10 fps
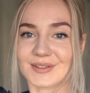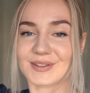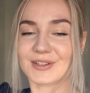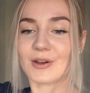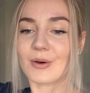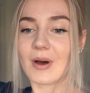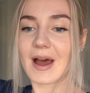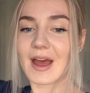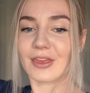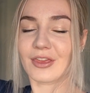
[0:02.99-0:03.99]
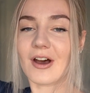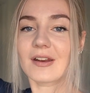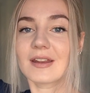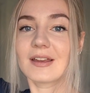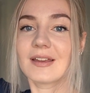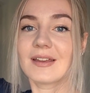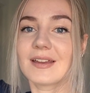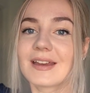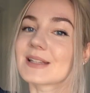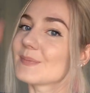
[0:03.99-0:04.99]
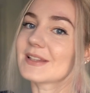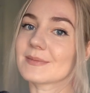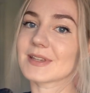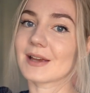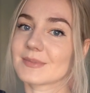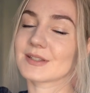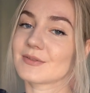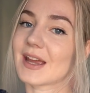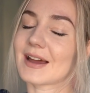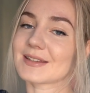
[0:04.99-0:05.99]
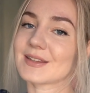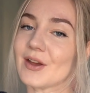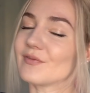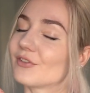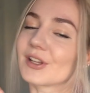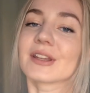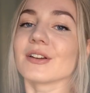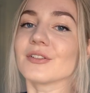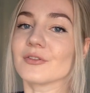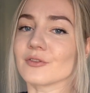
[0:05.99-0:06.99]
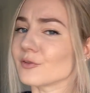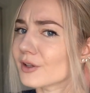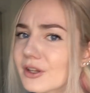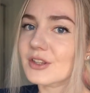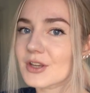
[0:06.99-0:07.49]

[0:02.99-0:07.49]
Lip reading: So I thought it's been some time since we guys have really